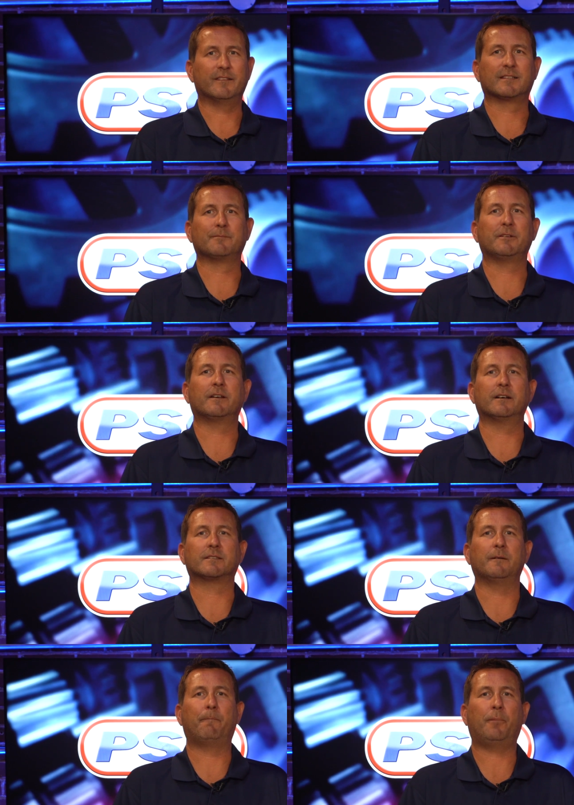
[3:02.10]
This is
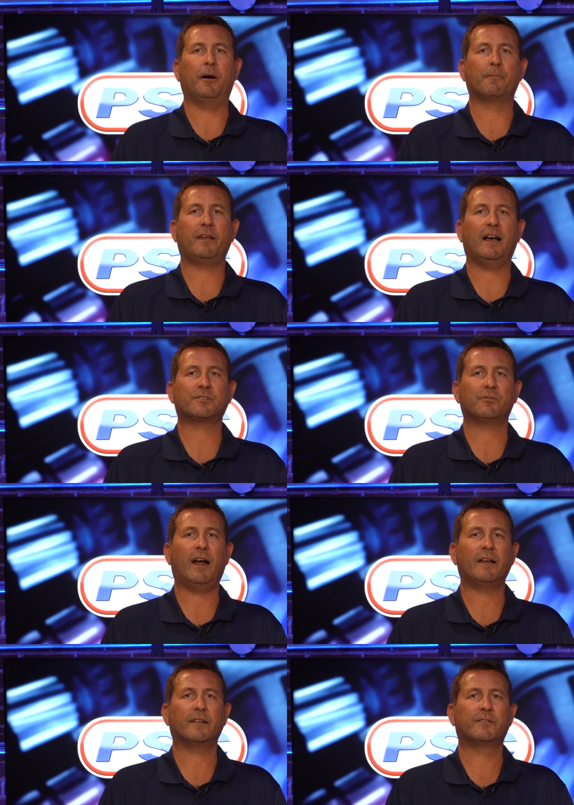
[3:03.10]
because the pump gas you're
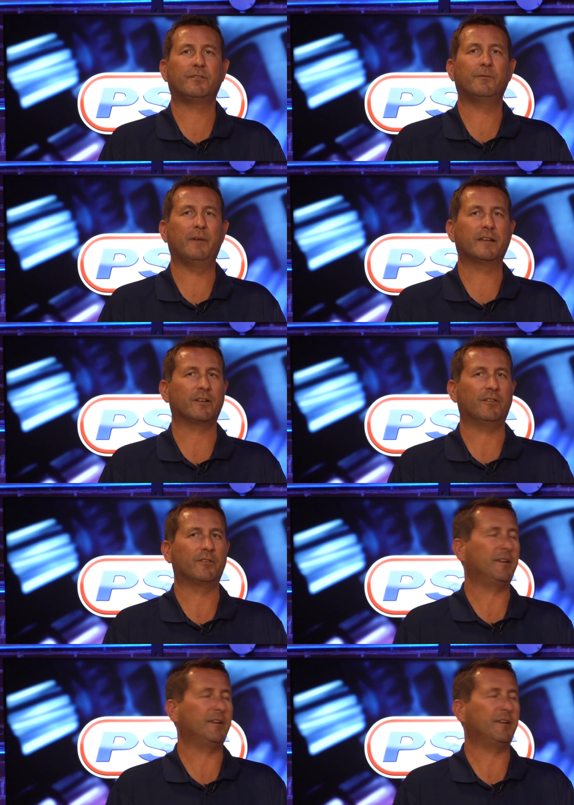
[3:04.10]
adding it to makes all the